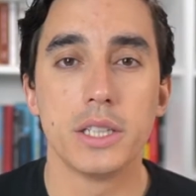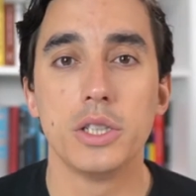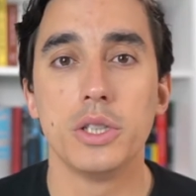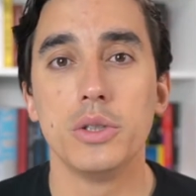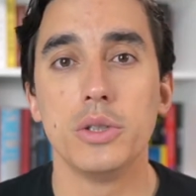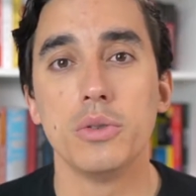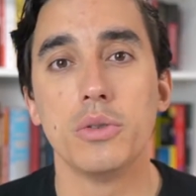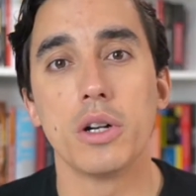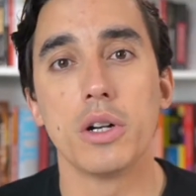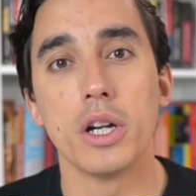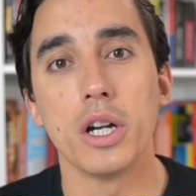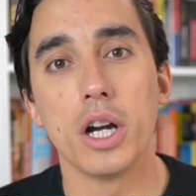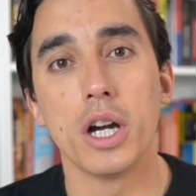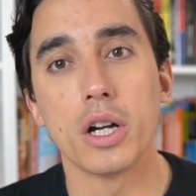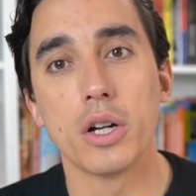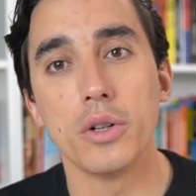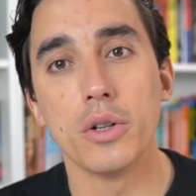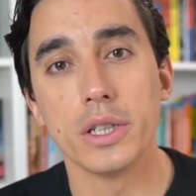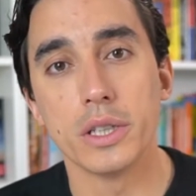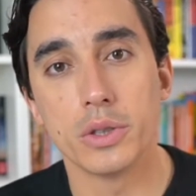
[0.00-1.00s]
you are
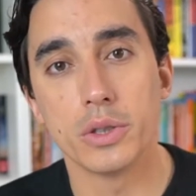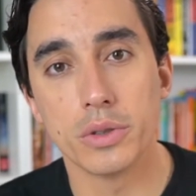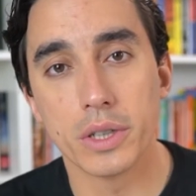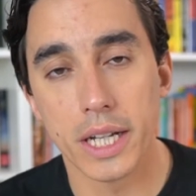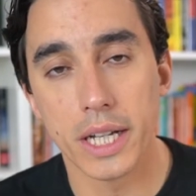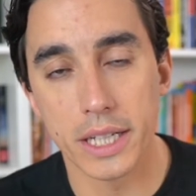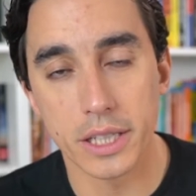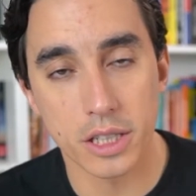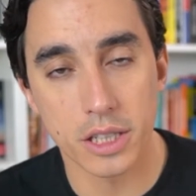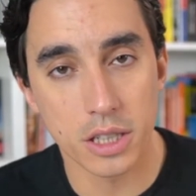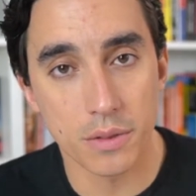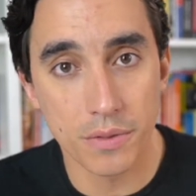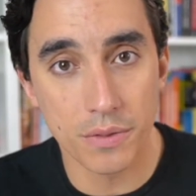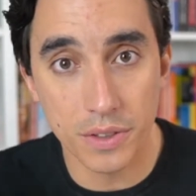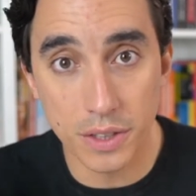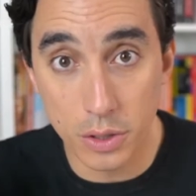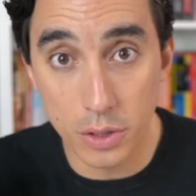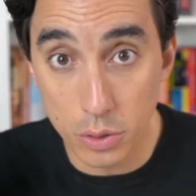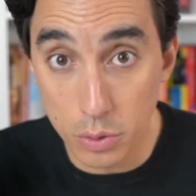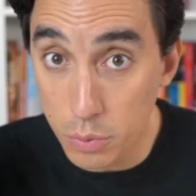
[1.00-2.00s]
not going to get
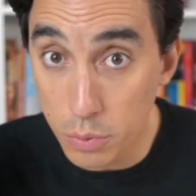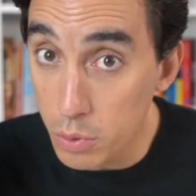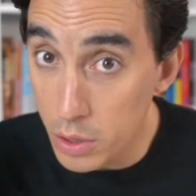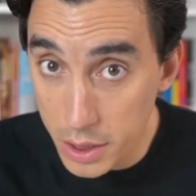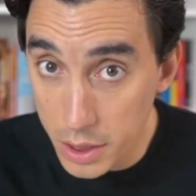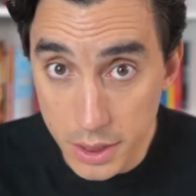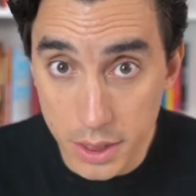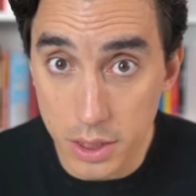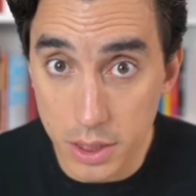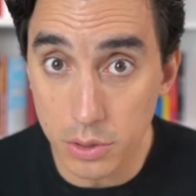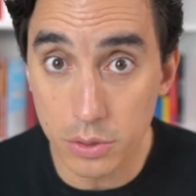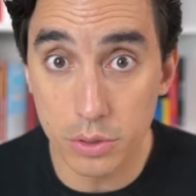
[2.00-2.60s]
something you want